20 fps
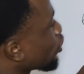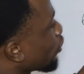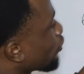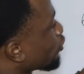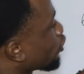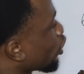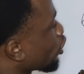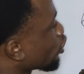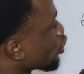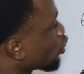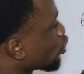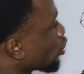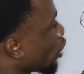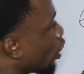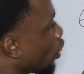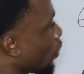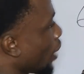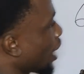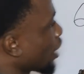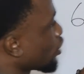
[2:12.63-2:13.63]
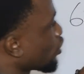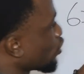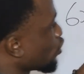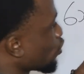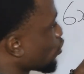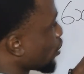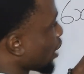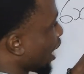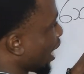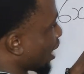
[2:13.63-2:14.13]
of just 2, I'll write
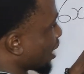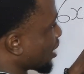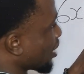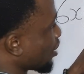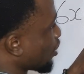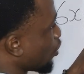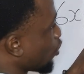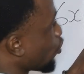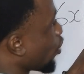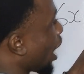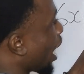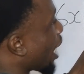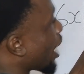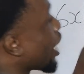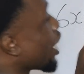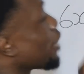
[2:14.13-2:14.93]
2x. Why?